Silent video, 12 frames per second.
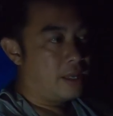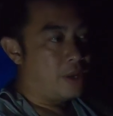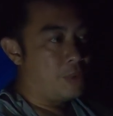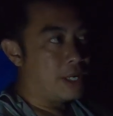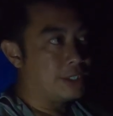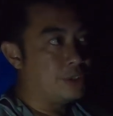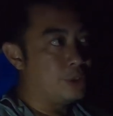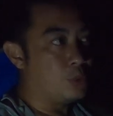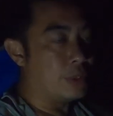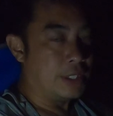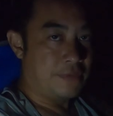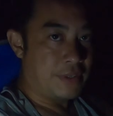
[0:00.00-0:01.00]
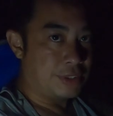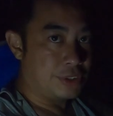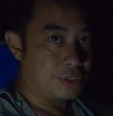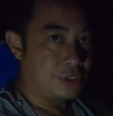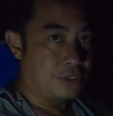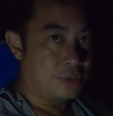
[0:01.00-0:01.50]
And we got to do one
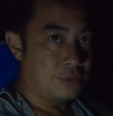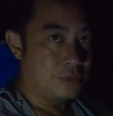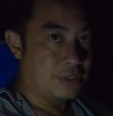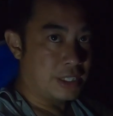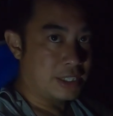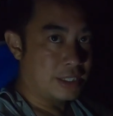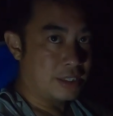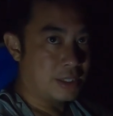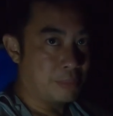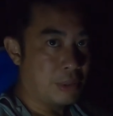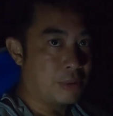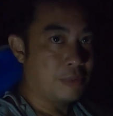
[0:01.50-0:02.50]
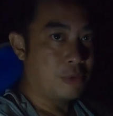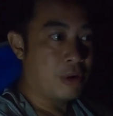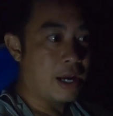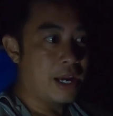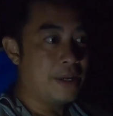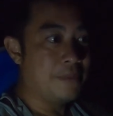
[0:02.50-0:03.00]
adventure, like the boat
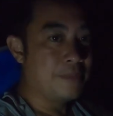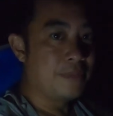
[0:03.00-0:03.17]
ride.